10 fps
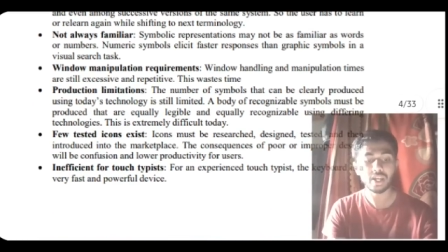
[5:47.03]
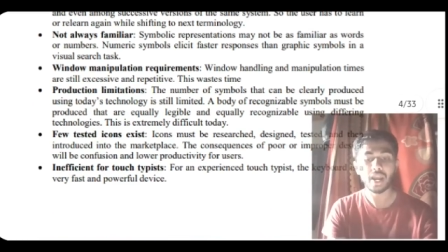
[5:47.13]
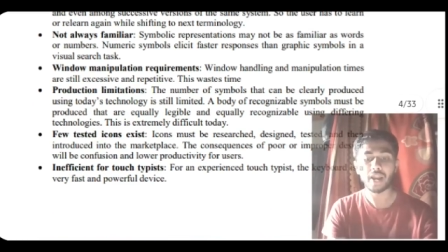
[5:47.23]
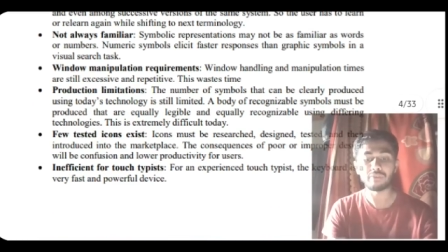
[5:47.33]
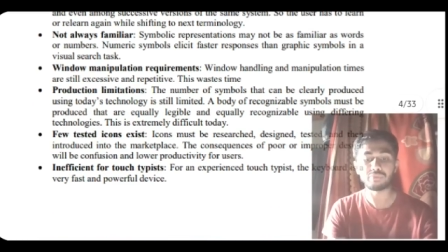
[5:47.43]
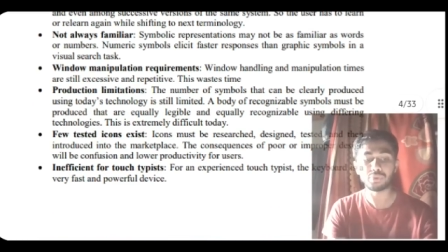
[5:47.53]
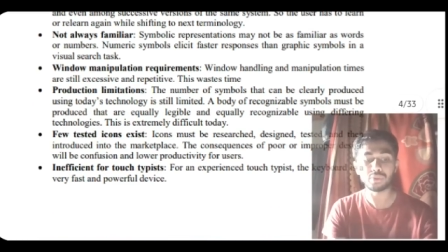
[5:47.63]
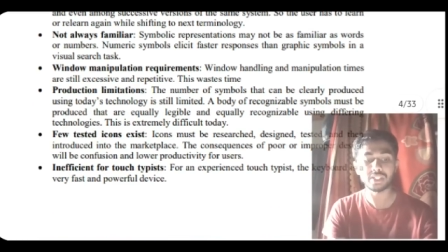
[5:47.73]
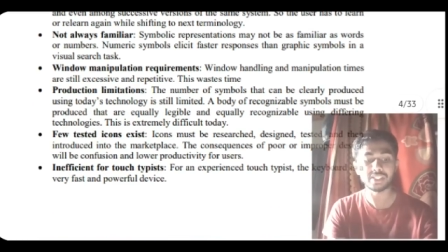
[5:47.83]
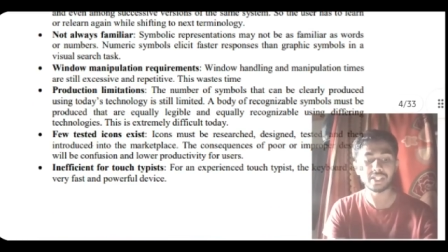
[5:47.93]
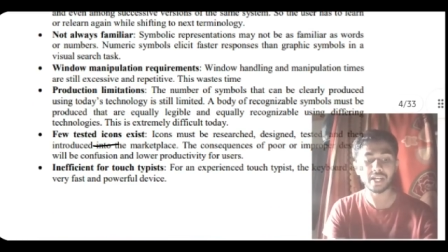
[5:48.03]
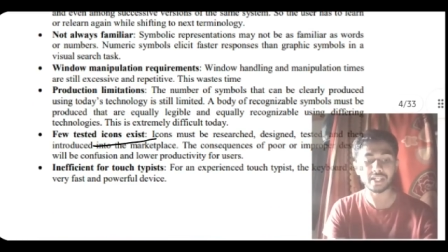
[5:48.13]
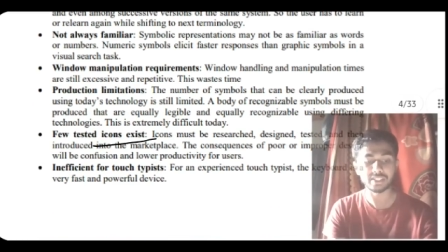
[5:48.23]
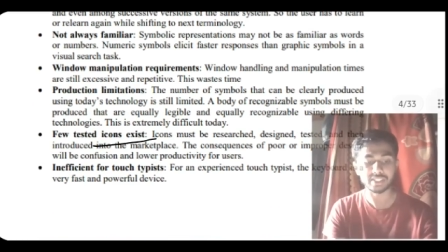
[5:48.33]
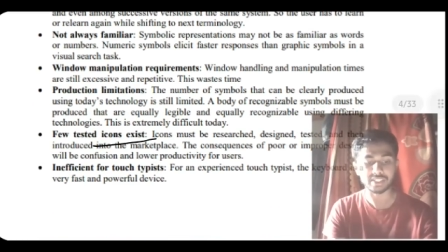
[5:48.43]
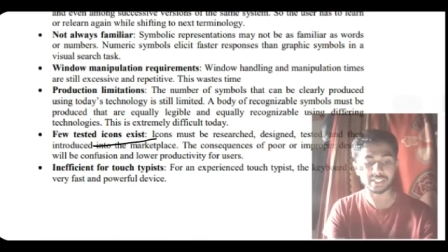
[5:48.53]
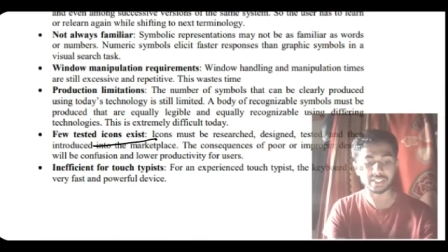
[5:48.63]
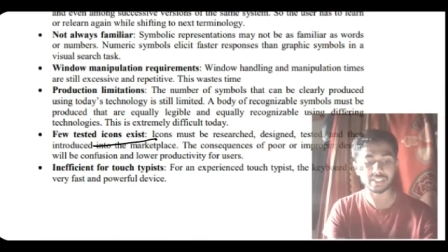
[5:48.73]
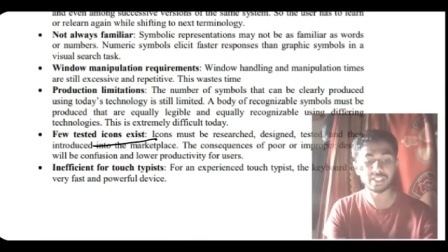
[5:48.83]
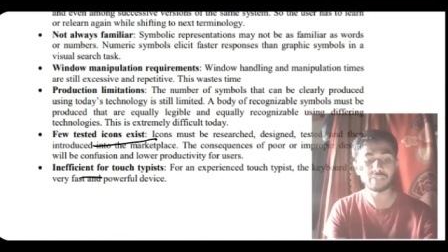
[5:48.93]
and few tested icons
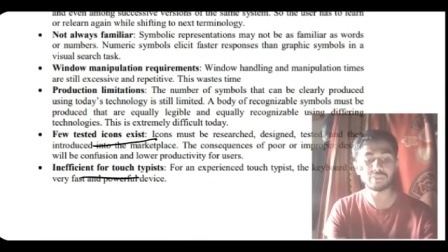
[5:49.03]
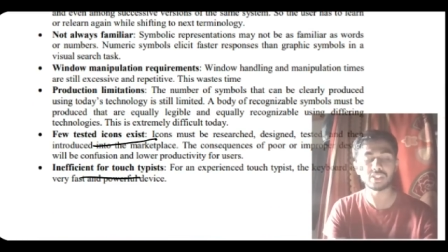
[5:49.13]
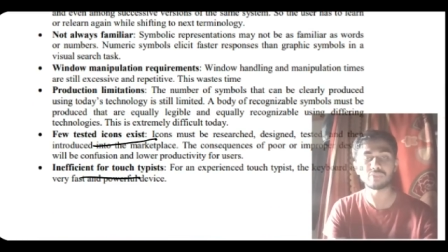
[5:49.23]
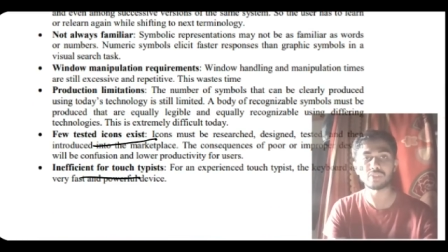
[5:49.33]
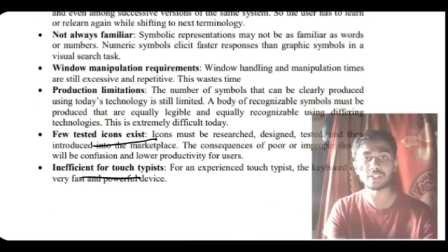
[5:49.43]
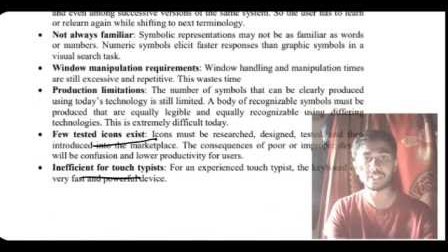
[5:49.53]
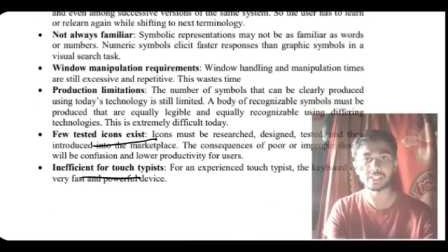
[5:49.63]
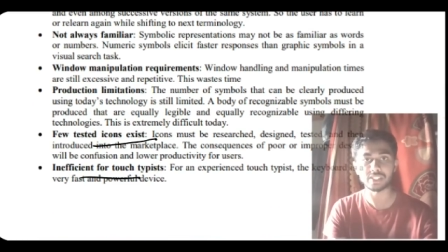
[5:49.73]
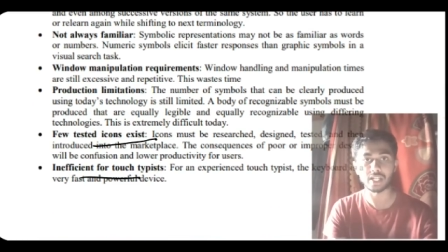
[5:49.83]
exist inefficient for the test,